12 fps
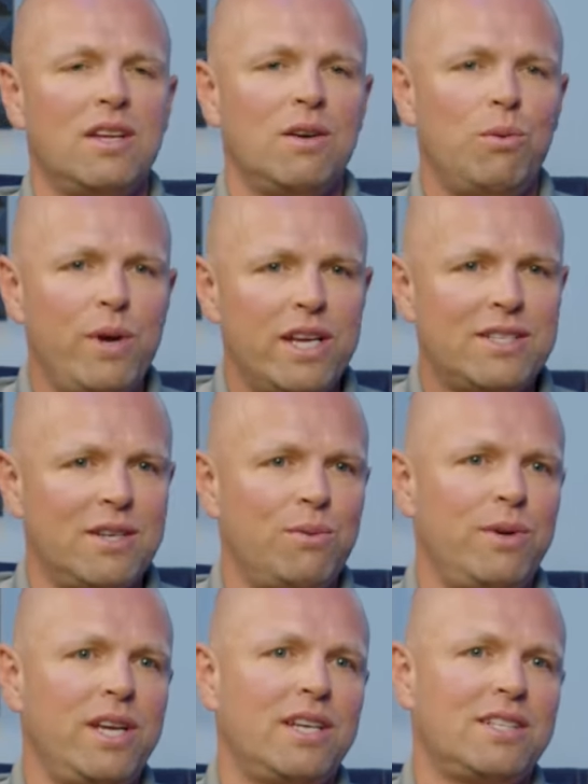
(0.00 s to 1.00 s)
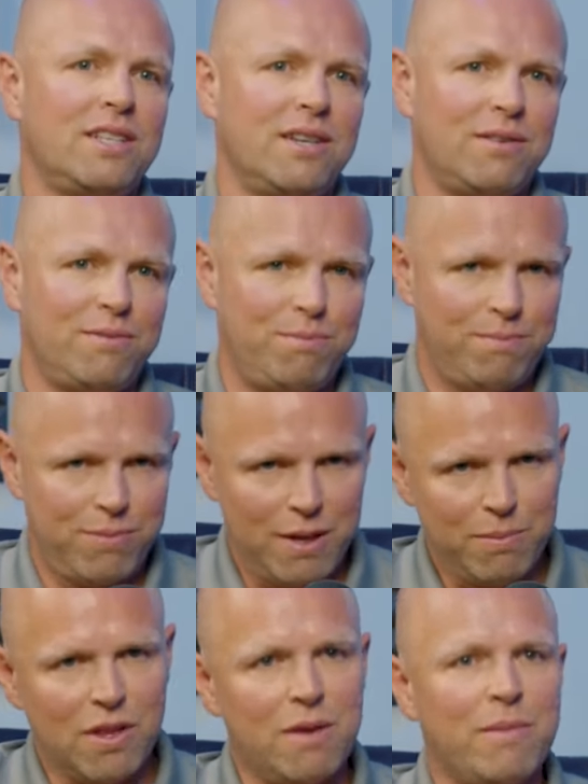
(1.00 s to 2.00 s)
weeks and weeks of
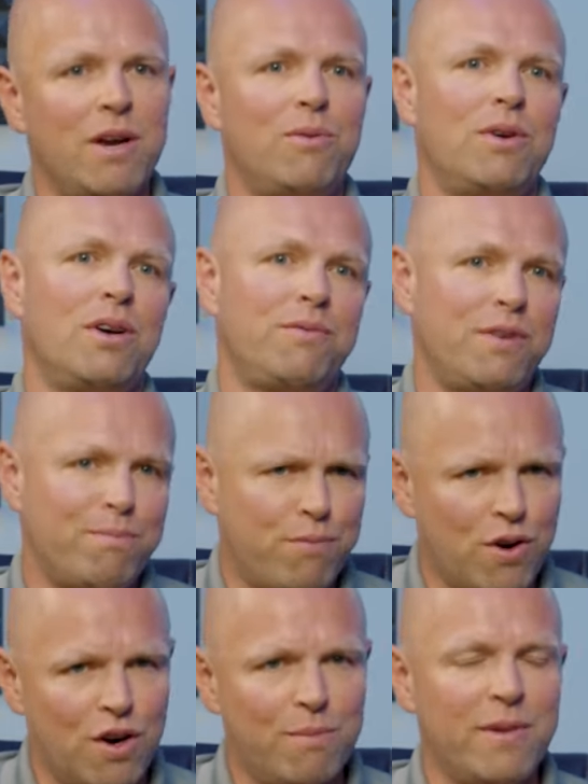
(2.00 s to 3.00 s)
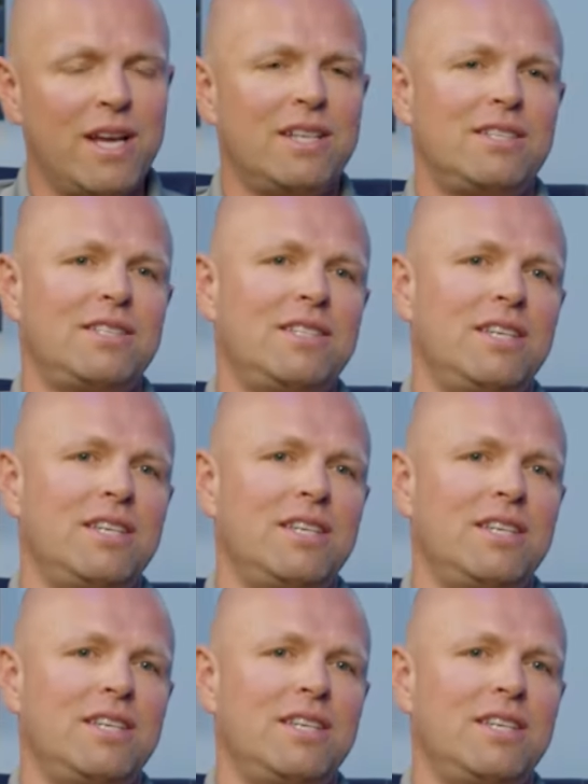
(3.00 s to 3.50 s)
people on my roof and permits